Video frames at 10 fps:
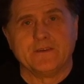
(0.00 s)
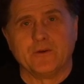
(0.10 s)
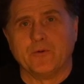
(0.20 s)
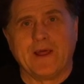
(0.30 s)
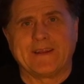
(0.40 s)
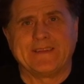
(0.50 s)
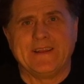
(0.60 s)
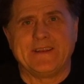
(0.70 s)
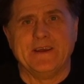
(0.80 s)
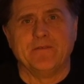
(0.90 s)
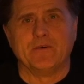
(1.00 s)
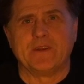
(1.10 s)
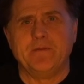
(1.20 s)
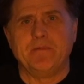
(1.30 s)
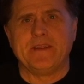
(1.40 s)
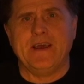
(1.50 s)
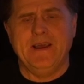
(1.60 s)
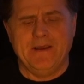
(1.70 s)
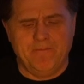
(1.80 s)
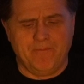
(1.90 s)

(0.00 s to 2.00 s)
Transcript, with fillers: don't like that devil keeping time.